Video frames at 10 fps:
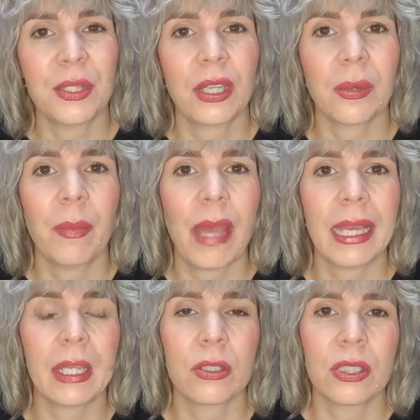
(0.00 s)
and you can
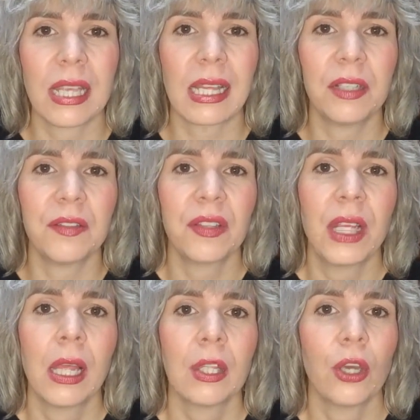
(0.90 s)
make yourself
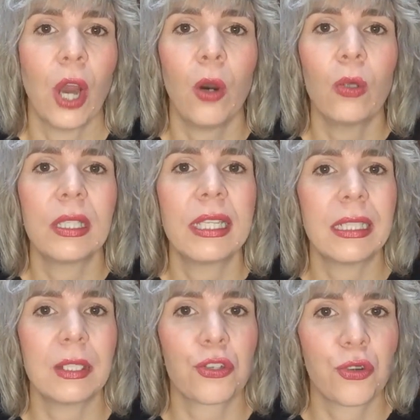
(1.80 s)
your own
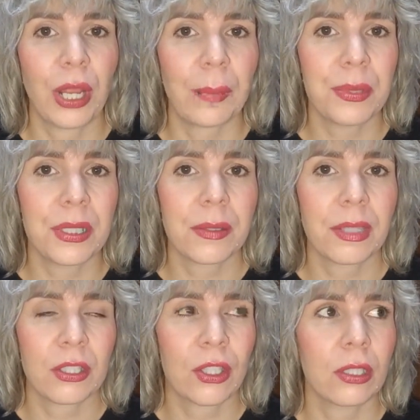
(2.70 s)
little trips,
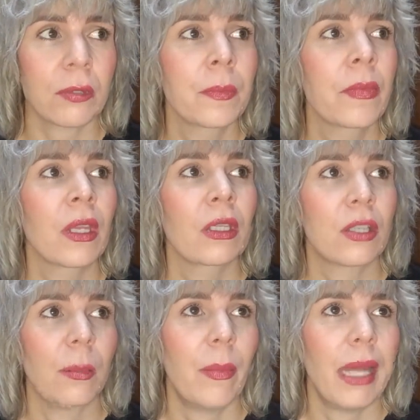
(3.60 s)
it's called.
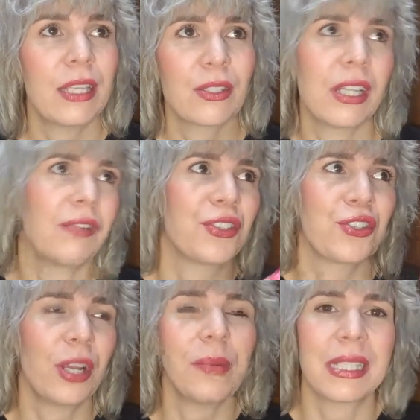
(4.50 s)
So make yourself a
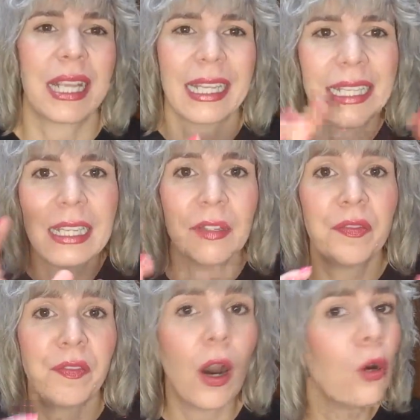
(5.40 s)
trip. It's like a little
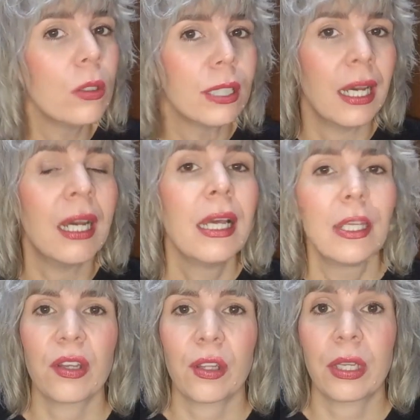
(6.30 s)
folder.
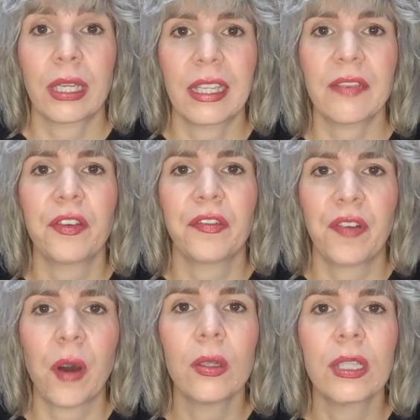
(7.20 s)
You can give your
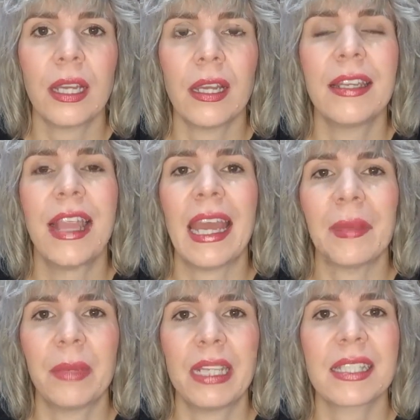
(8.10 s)
folder a
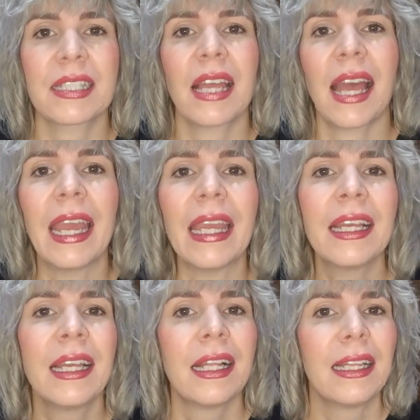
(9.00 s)
name.
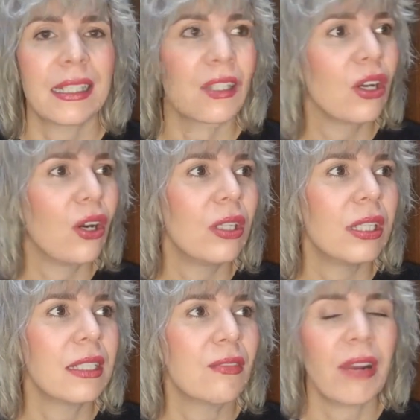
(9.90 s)
Let's call
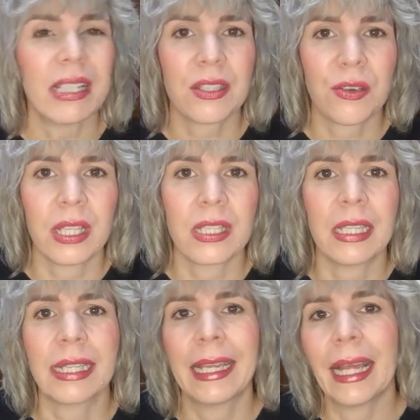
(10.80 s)
it Restaurants
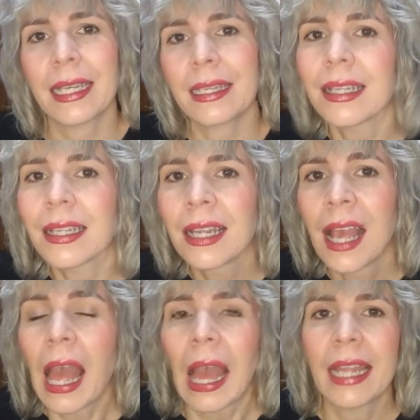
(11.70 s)
in London.
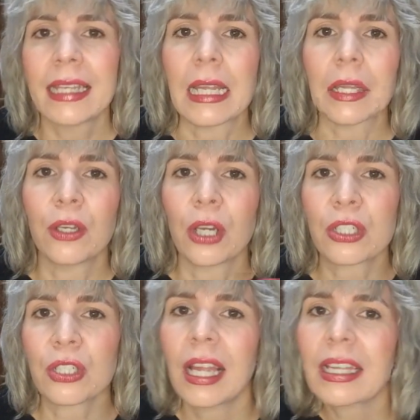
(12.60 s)
And you're
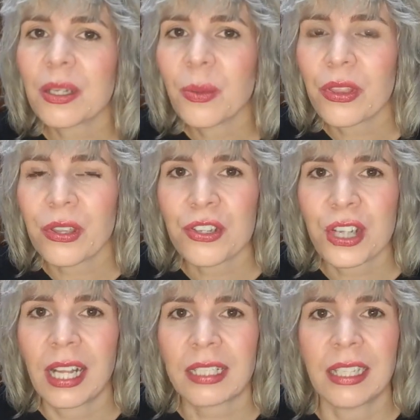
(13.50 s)
going to London with your
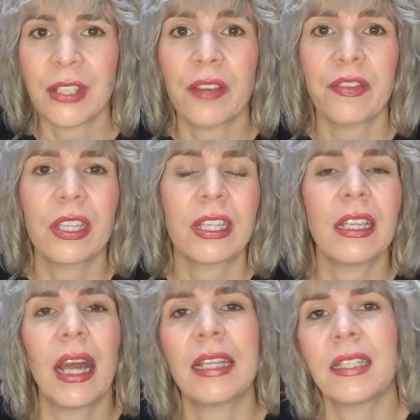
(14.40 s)
child and you have your
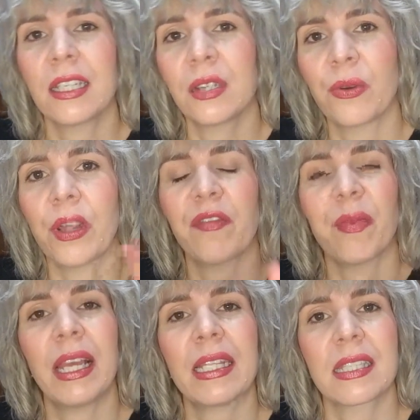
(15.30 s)
little itinerary
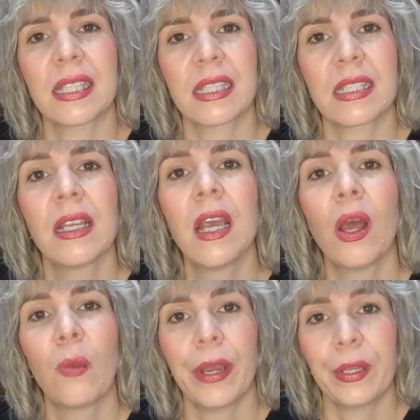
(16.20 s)
of places
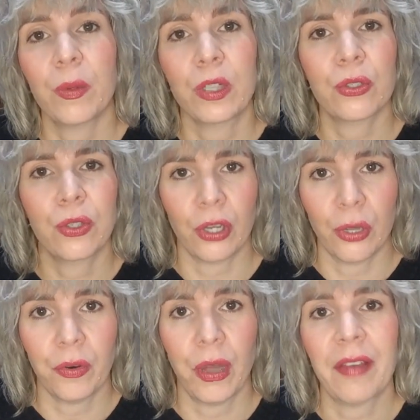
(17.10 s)
where you want to
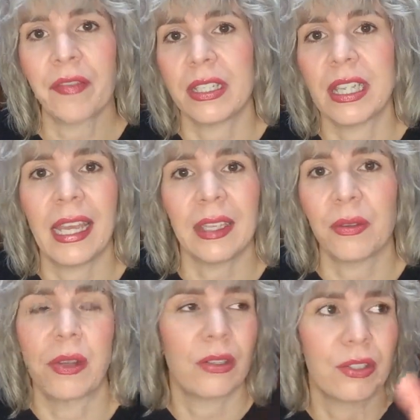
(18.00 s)
go every
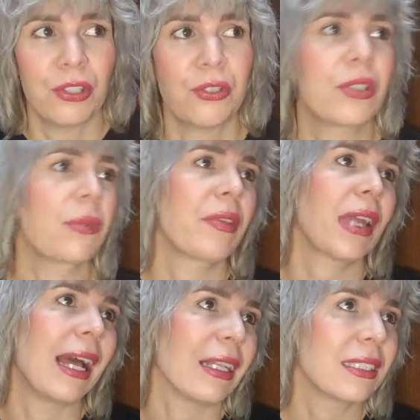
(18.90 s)
day. You do
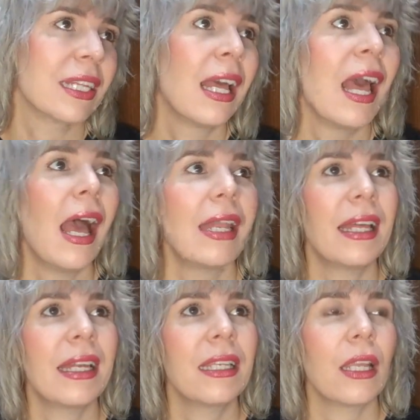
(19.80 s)
something else.
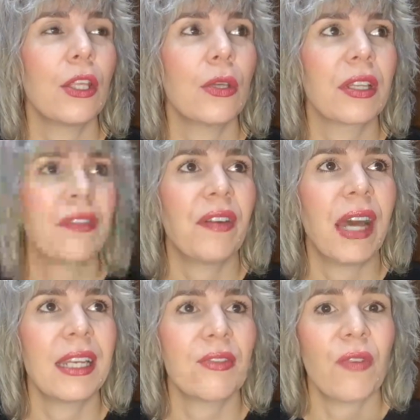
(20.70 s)
And then you can
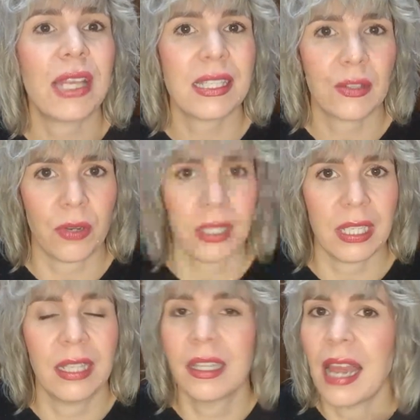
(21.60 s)
find
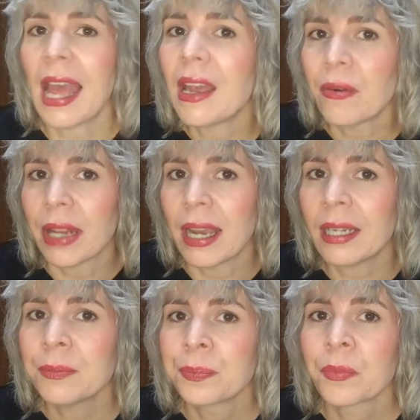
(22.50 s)
restaurants in an
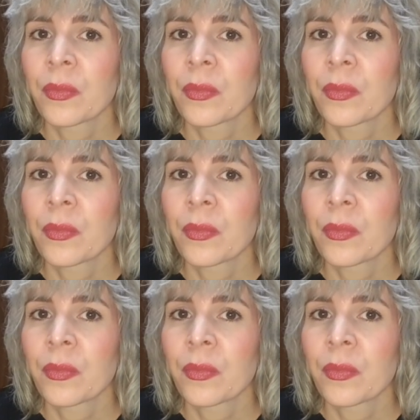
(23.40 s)
area.